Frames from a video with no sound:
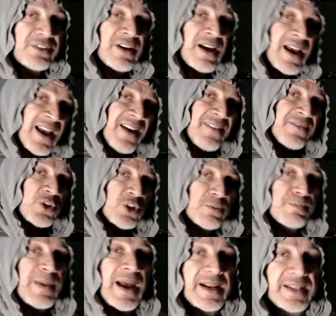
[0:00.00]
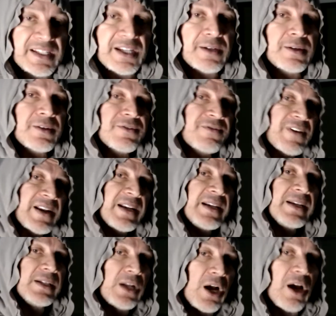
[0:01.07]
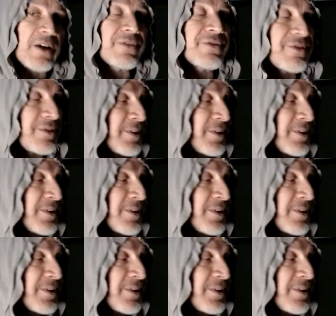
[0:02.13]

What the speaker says: to have good bacteria fighting it off.